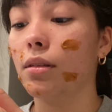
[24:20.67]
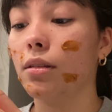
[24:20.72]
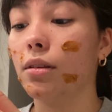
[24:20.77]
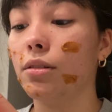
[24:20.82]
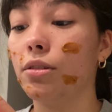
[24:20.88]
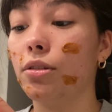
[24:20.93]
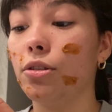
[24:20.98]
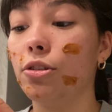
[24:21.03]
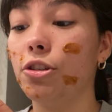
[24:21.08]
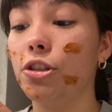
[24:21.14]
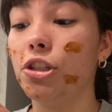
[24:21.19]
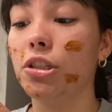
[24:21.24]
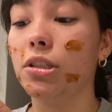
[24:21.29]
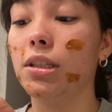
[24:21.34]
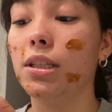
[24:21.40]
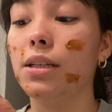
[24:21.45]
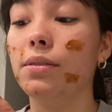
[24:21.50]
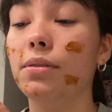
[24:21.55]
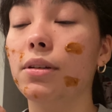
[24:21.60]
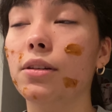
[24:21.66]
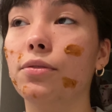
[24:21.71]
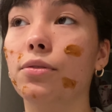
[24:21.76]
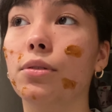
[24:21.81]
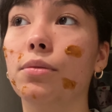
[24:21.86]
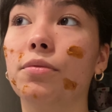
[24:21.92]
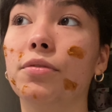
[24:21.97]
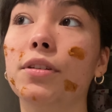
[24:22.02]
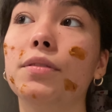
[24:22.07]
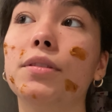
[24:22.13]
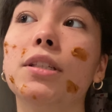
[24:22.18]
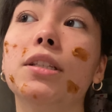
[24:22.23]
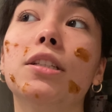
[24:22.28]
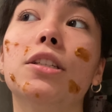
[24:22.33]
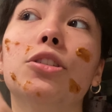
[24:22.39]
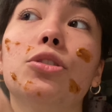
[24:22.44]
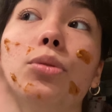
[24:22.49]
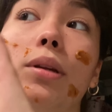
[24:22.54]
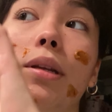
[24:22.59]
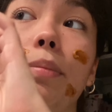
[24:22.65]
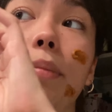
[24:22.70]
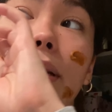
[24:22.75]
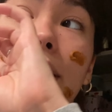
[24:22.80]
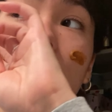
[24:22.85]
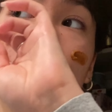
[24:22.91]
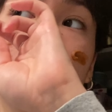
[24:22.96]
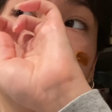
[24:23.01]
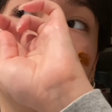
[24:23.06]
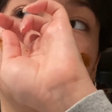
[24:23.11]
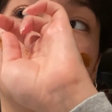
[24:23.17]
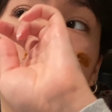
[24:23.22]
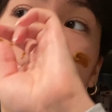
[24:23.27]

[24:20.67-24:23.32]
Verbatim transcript: So you just leave it from 15 to 20 minutes.